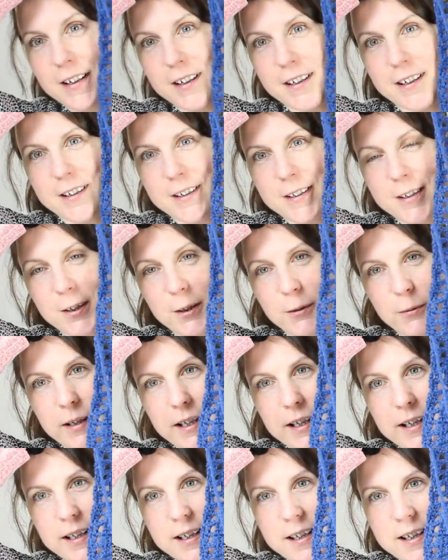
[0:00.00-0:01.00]
the last 2
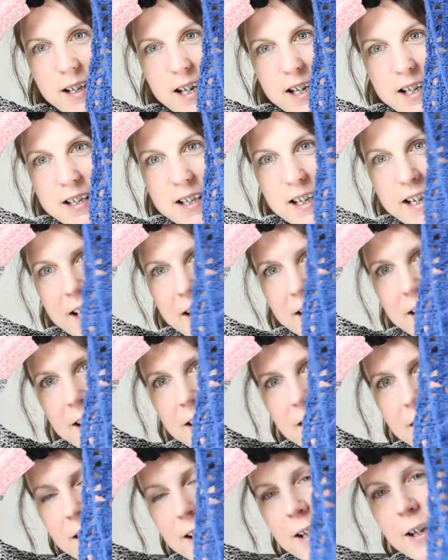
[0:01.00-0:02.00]
weeks, that's it.
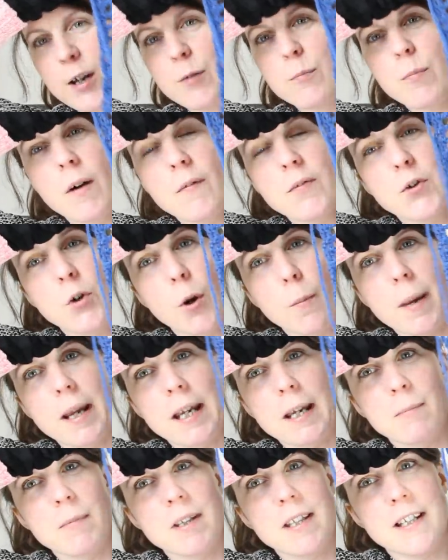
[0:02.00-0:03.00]
But I've stopped
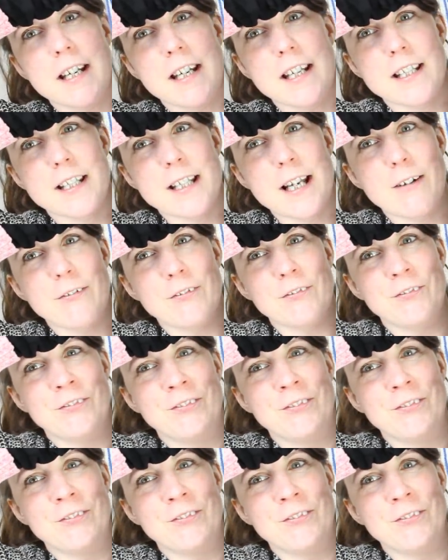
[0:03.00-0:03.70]
making mistakes now.